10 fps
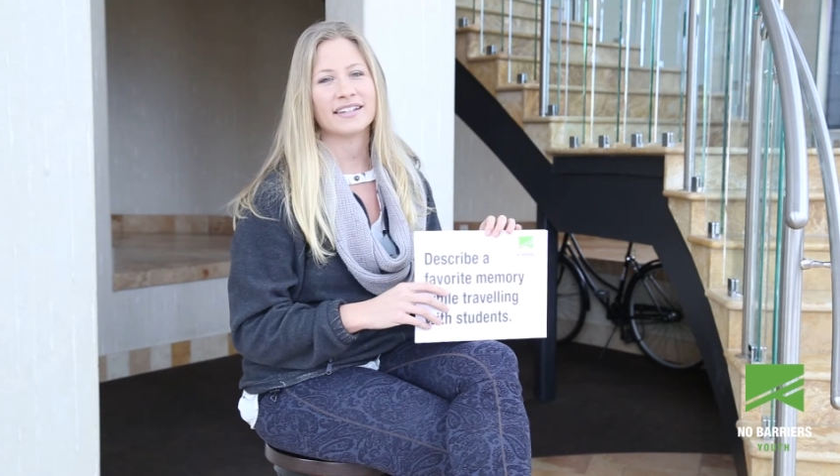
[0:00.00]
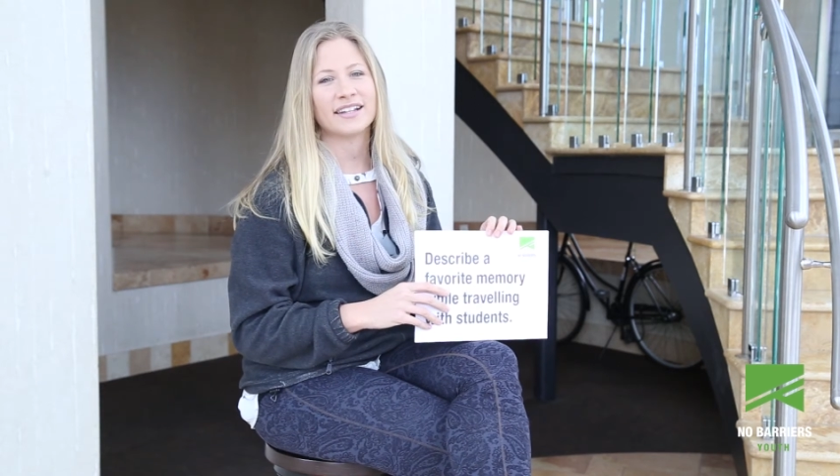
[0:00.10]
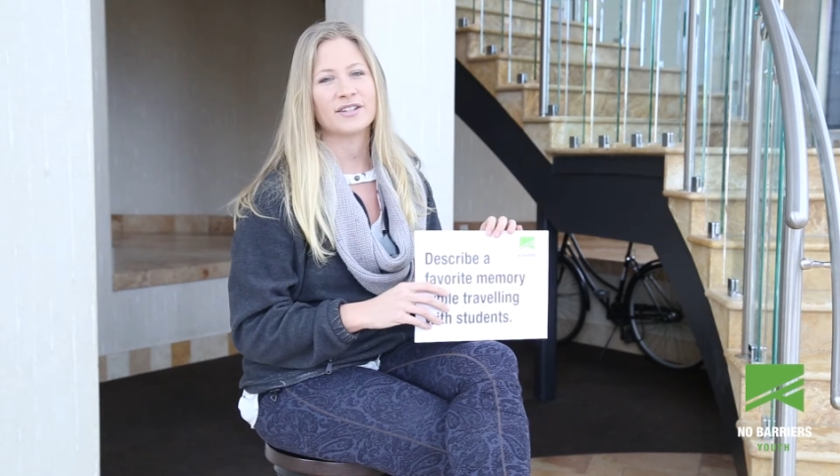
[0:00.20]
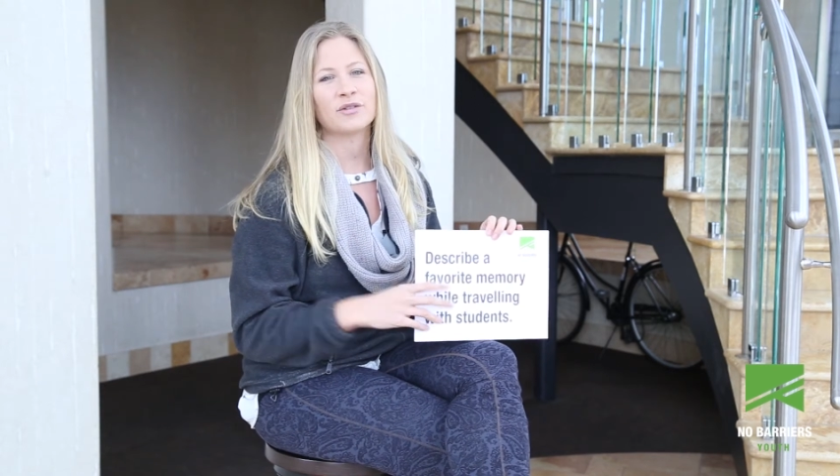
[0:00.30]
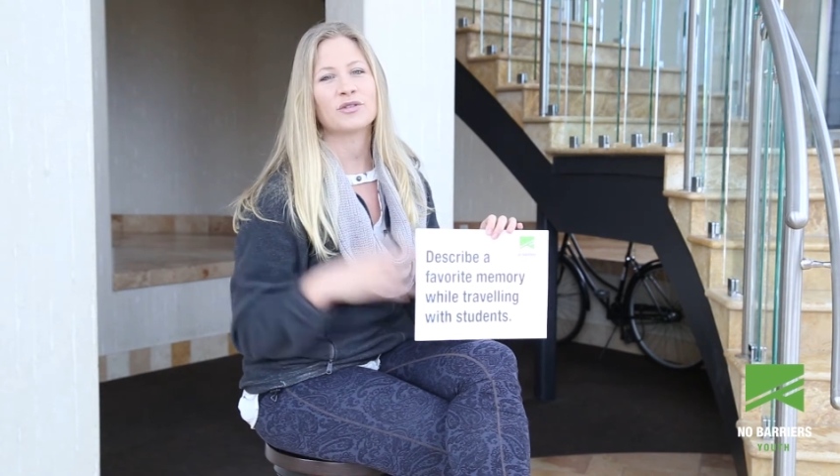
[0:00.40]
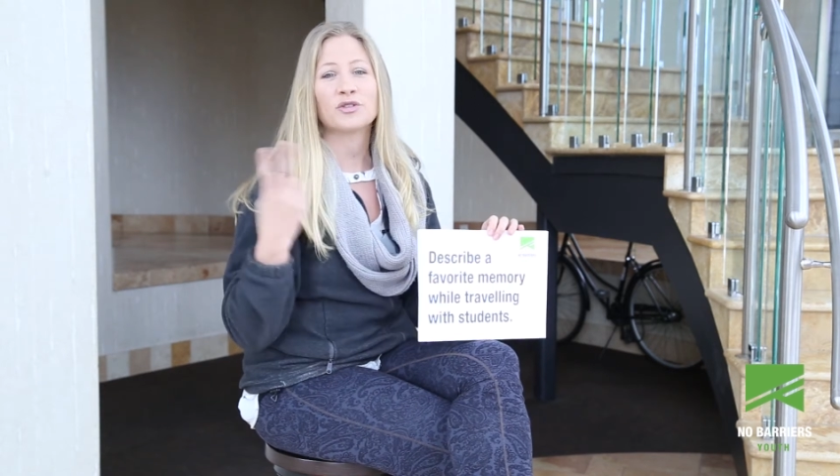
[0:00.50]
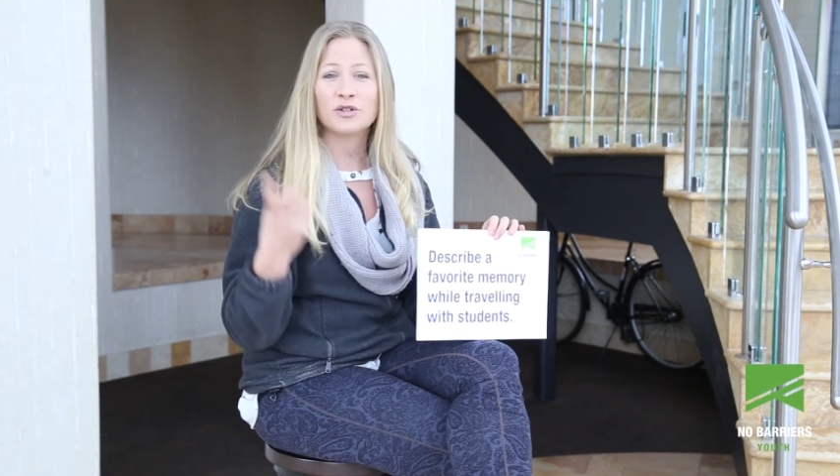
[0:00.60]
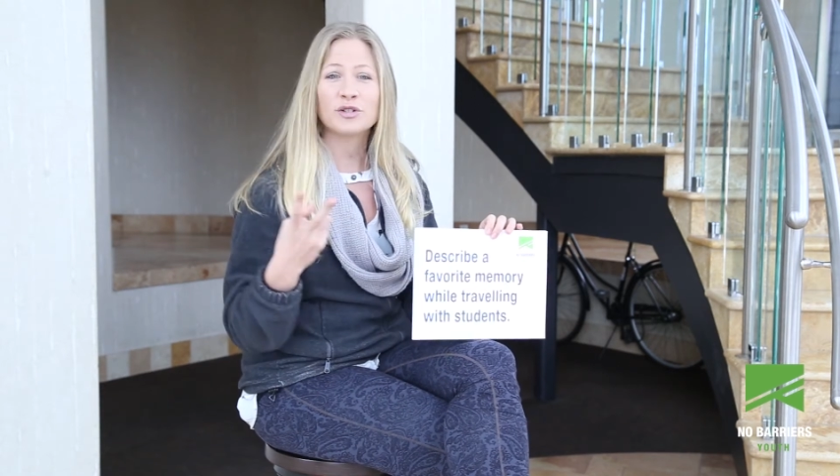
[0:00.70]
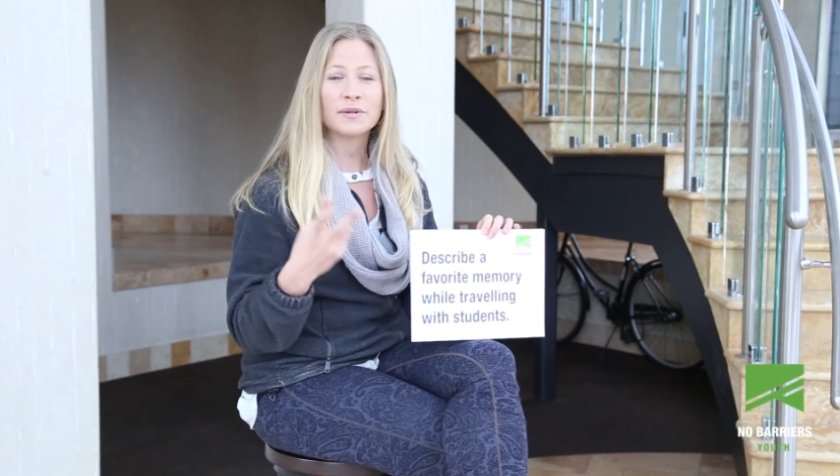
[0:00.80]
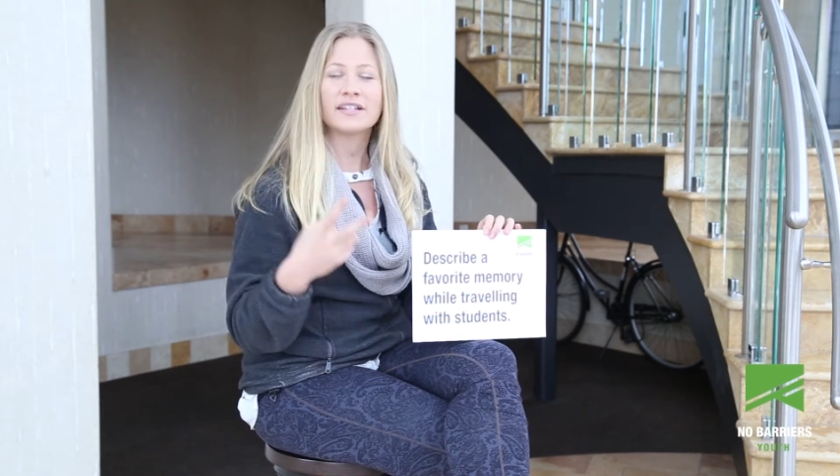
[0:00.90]
And so those are
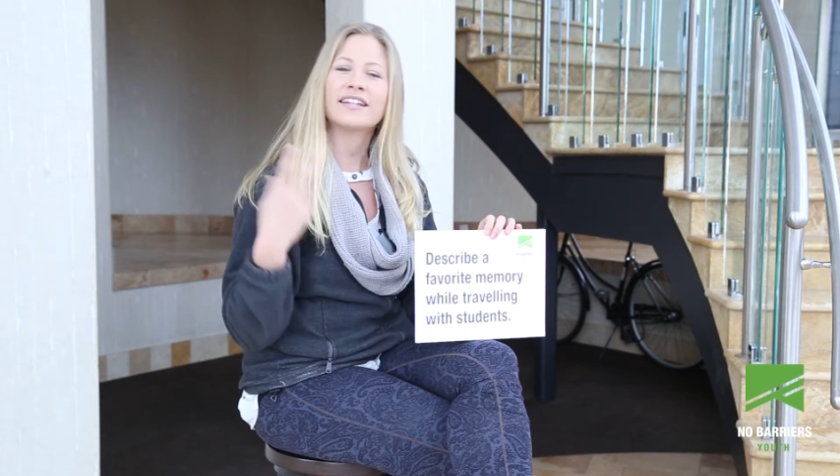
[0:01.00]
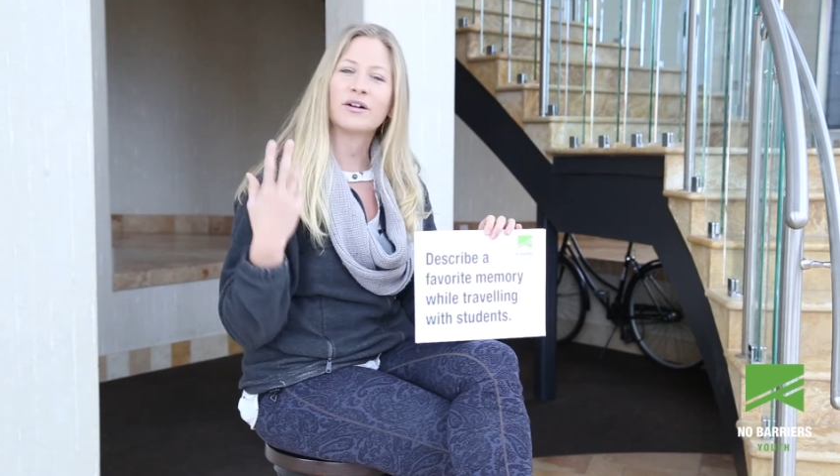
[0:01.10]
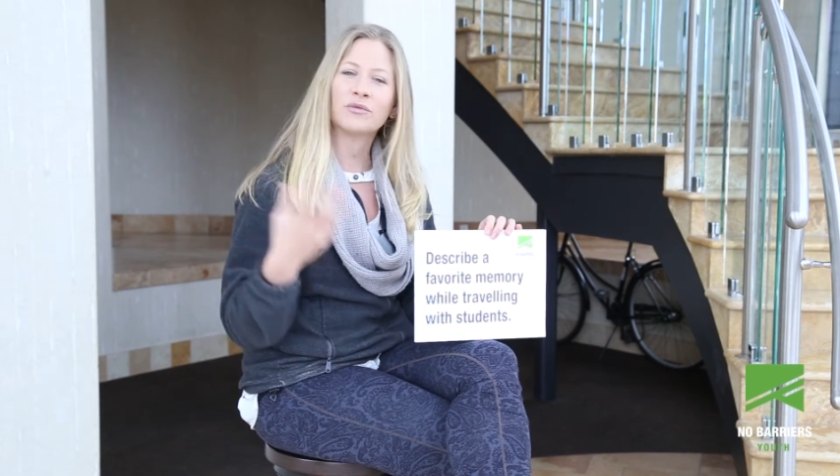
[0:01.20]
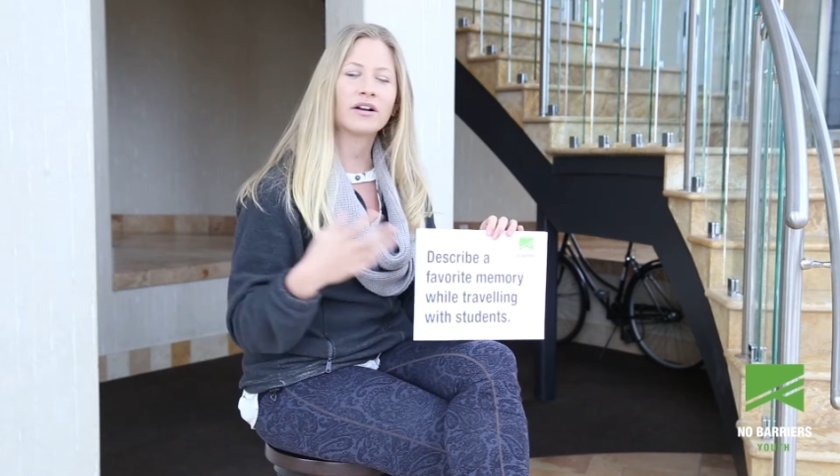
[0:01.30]
two species that